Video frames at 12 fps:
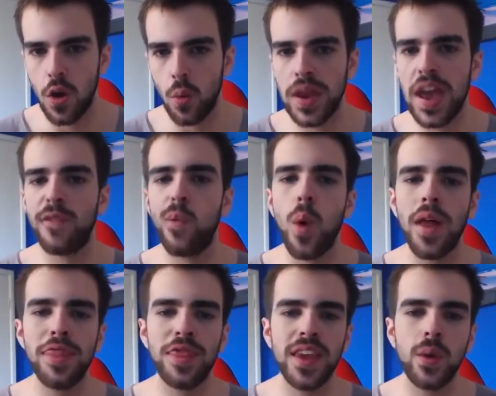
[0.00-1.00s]
We have
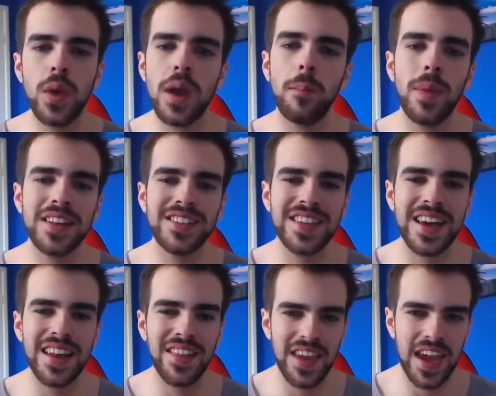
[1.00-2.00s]
one thing we are best
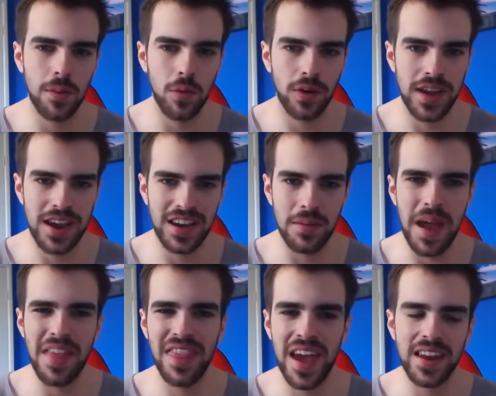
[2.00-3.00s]
at in the animal kingdom,
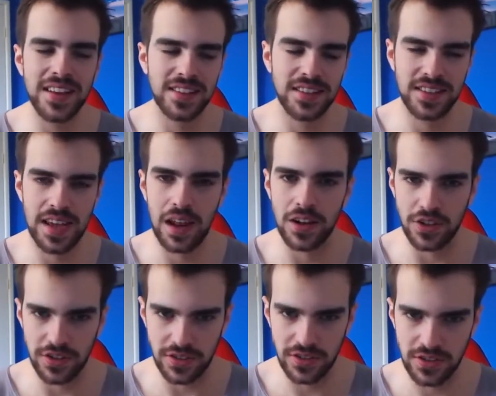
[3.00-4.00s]
and that is
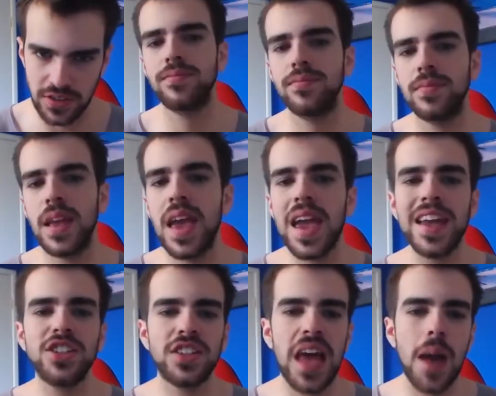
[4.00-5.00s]
intelligence. It
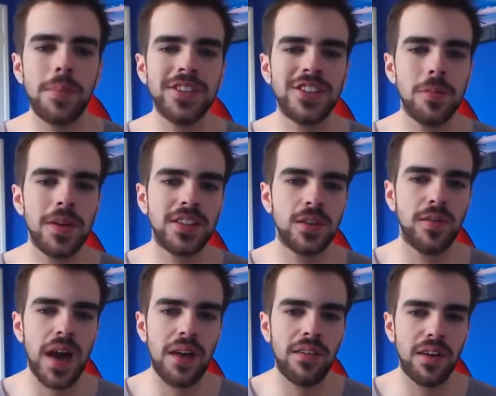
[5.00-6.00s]
just happens to be a
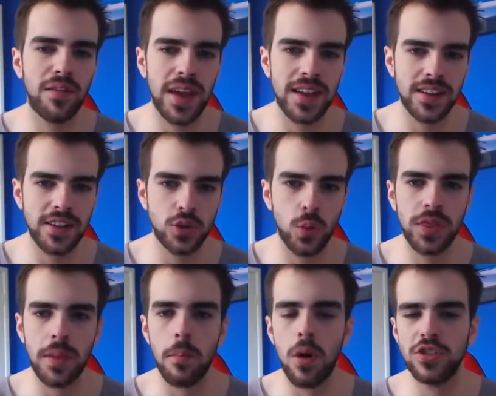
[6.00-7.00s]
survival advantage with
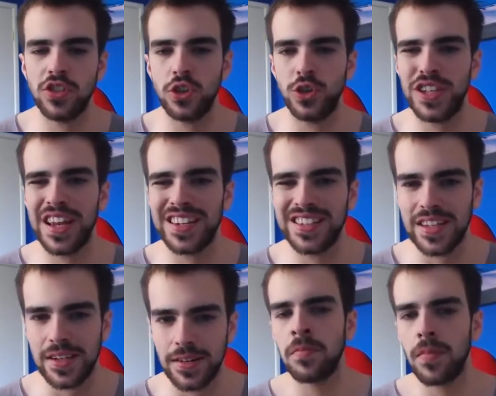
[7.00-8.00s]
the most
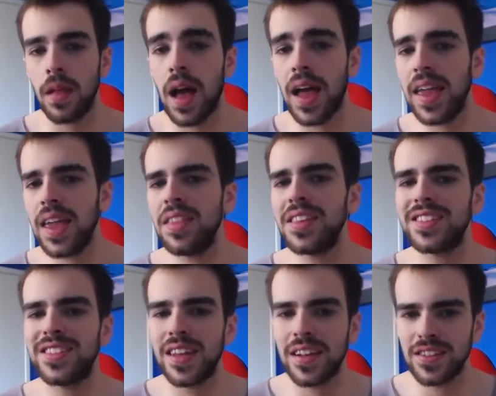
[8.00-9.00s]
utility. I hear this
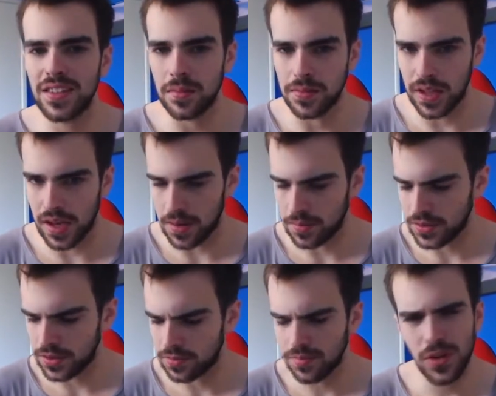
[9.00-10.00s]
said
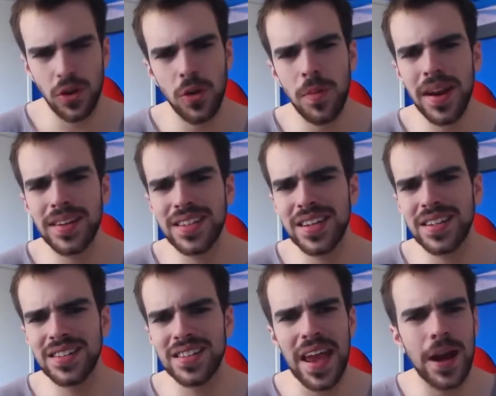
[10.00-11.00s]
sometimes. Humanity
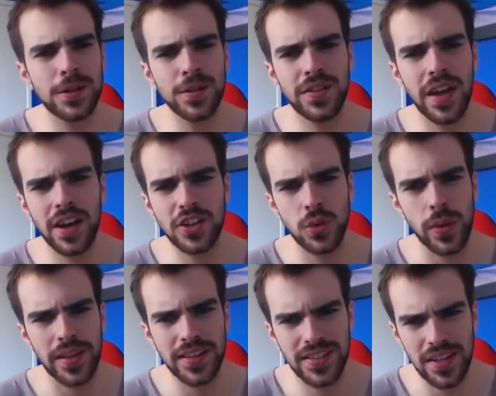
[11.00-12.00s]
is out of touch with
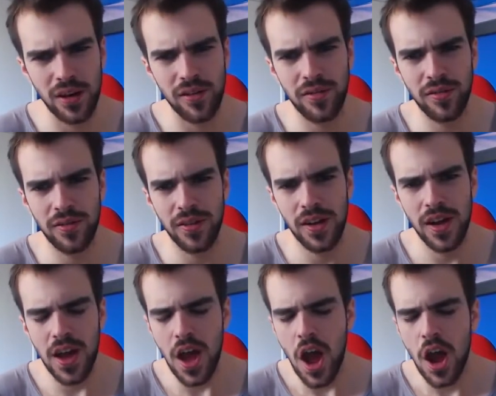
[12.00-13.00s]
itself.
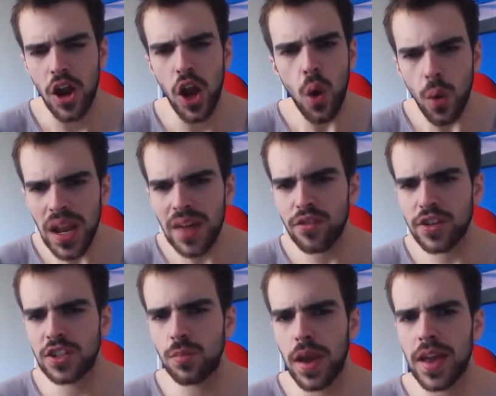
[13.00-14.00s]
No one ever
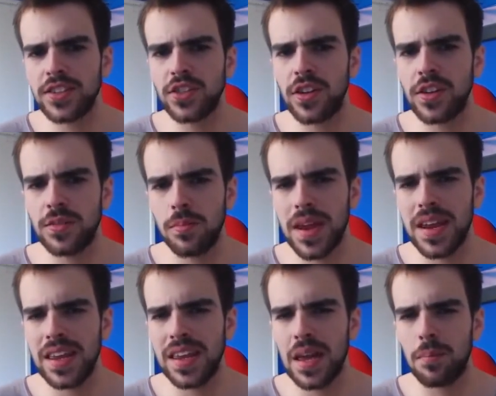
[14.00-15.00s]
expands on its
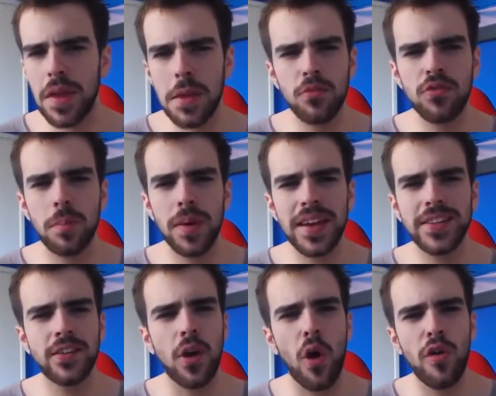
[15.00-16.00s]
meaning, yet people repeat
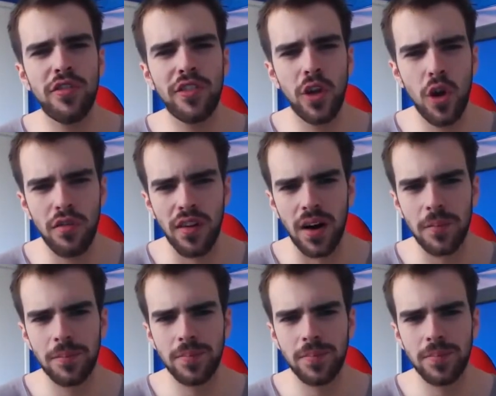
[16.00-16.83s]
it over and over.